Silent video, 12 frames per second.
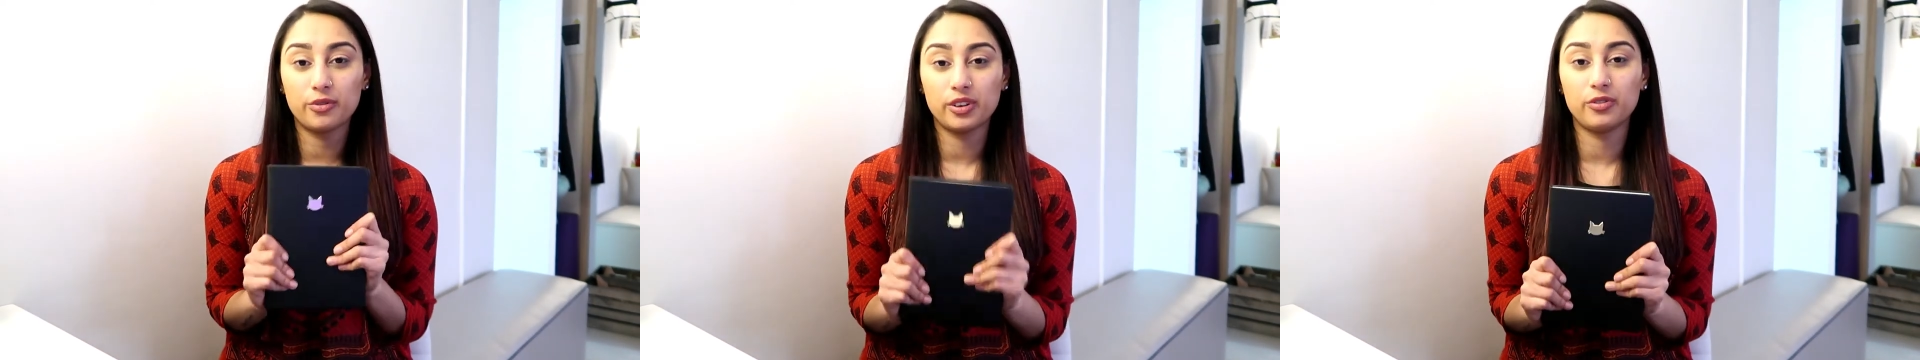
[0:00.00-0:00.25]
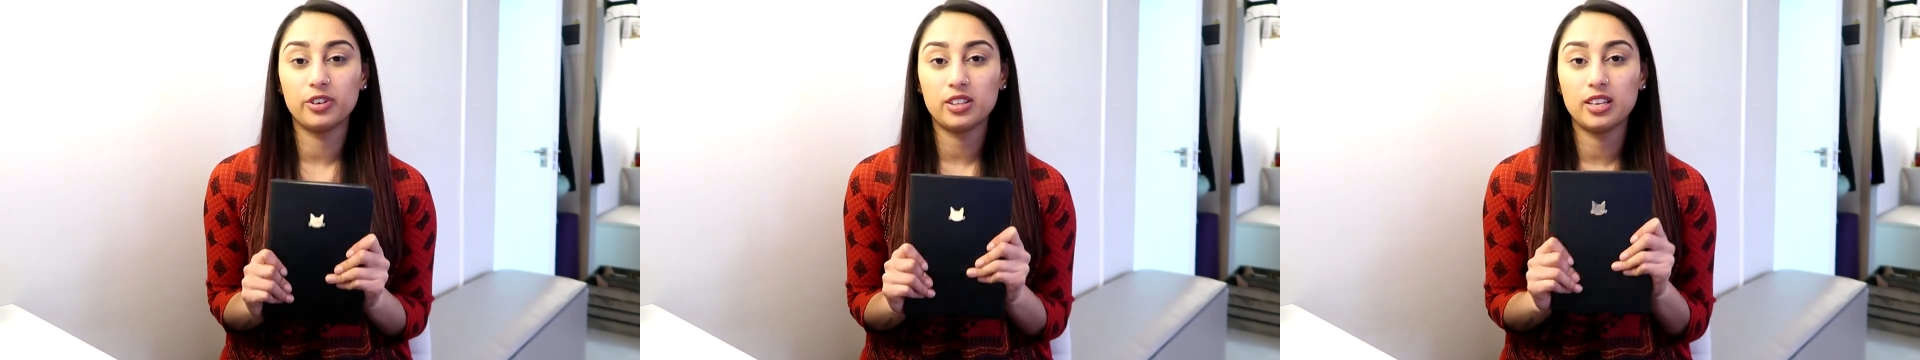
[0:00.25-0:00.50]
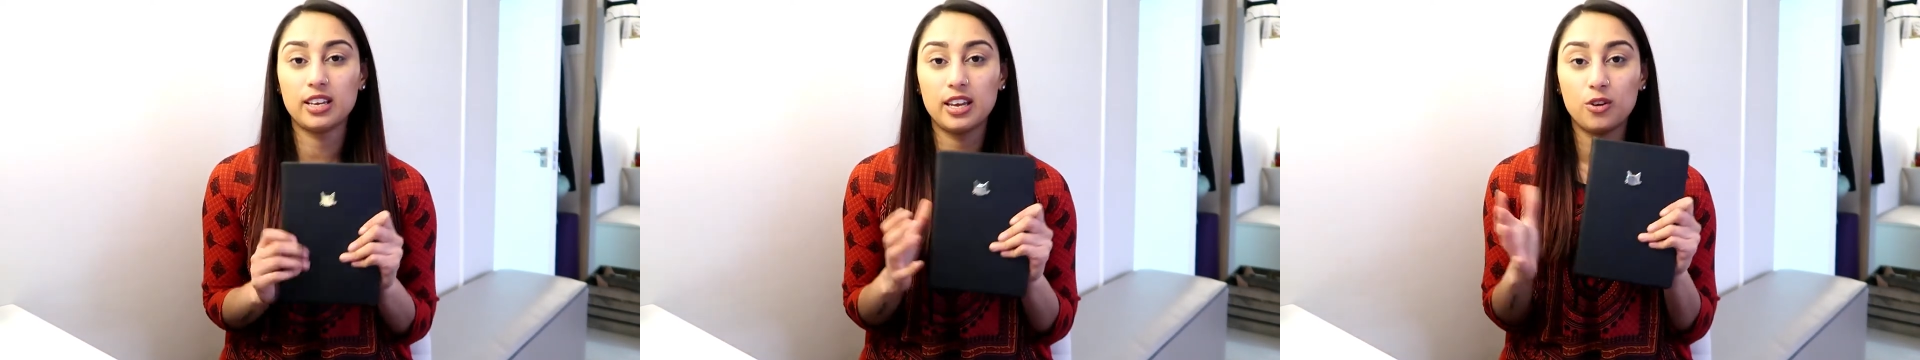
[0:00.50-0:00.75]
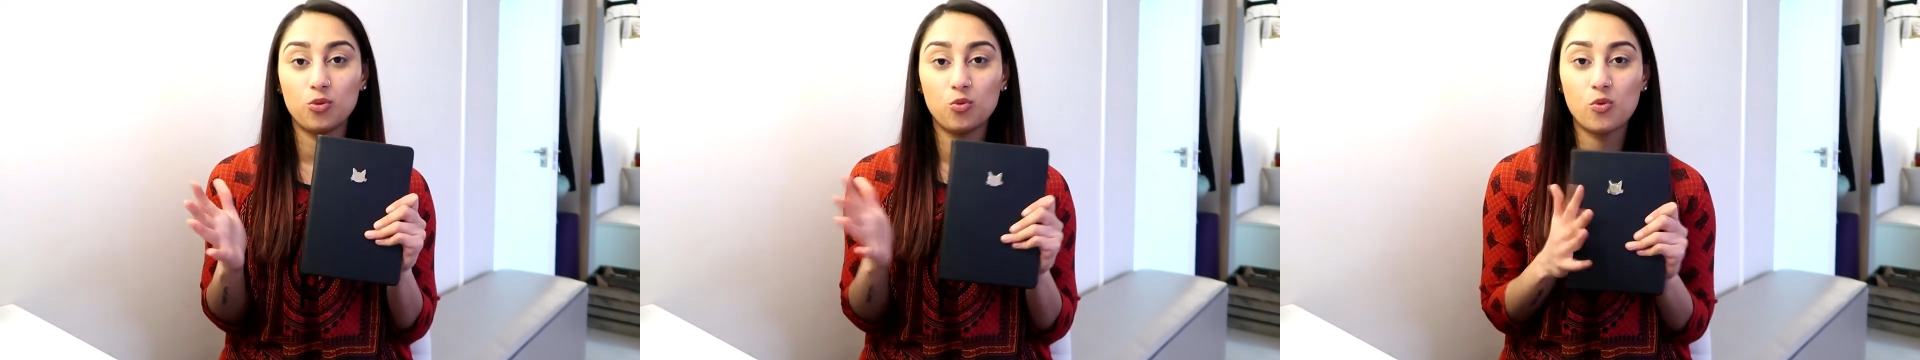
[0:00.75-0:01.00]
of
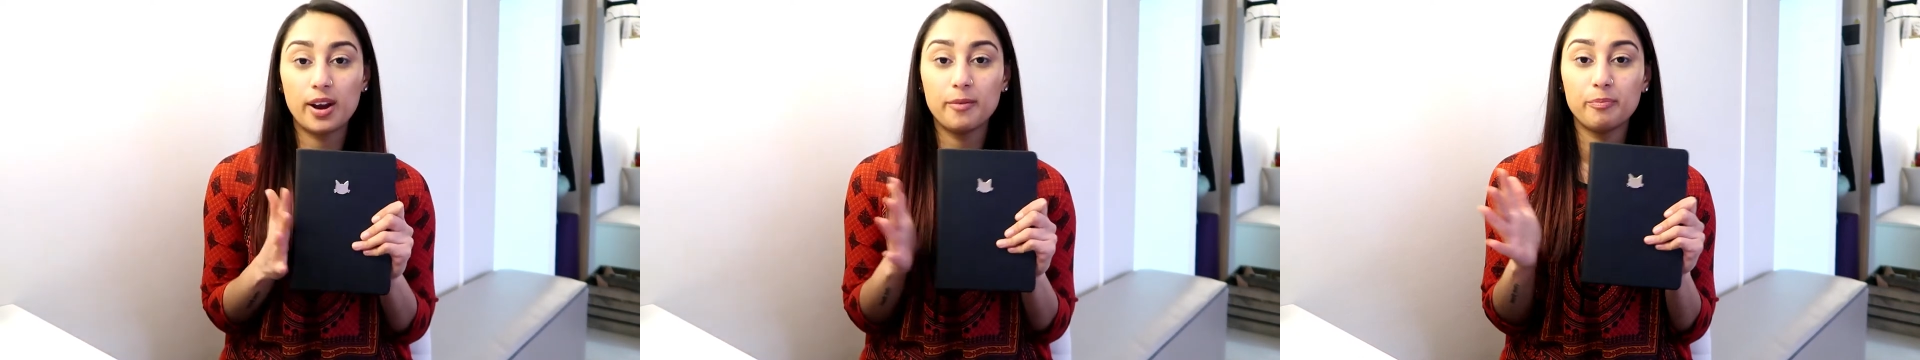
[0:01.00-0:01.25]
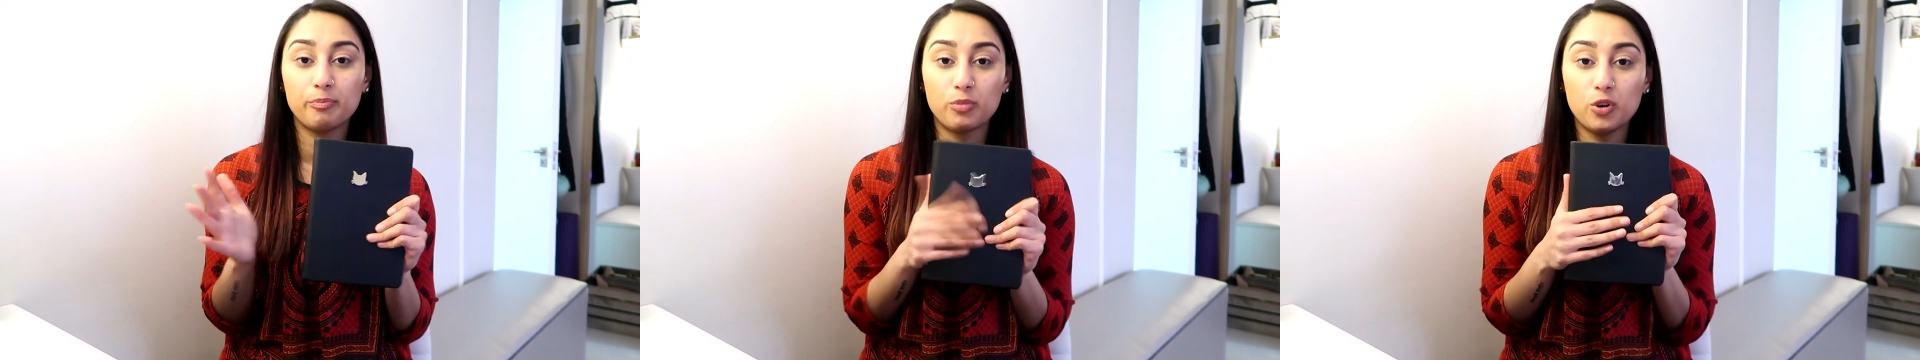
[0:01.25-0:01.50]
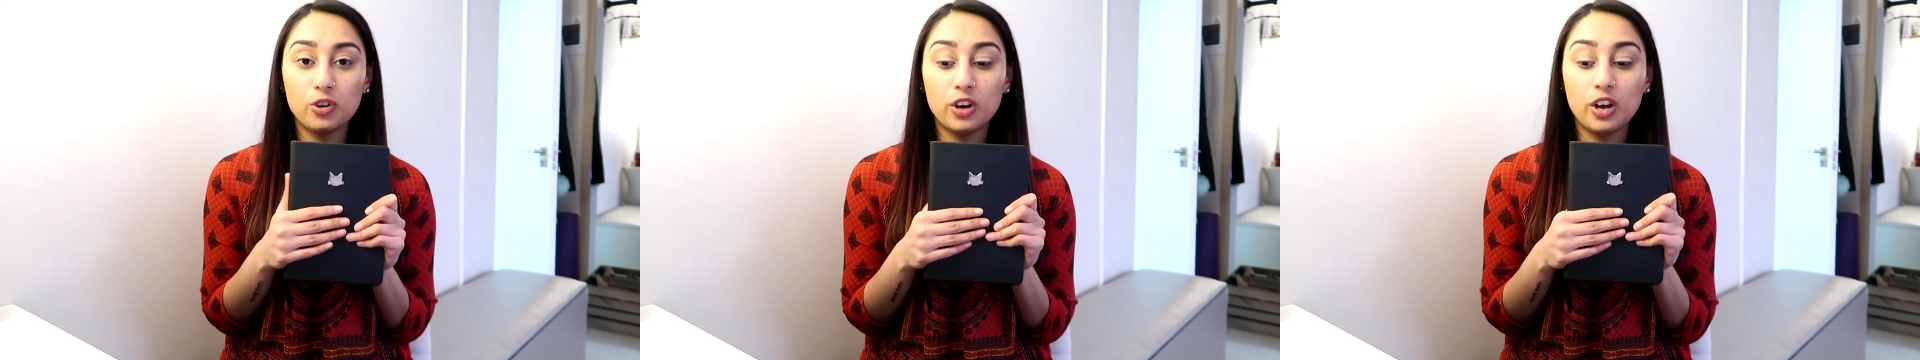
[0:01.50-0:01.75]
everything in one book.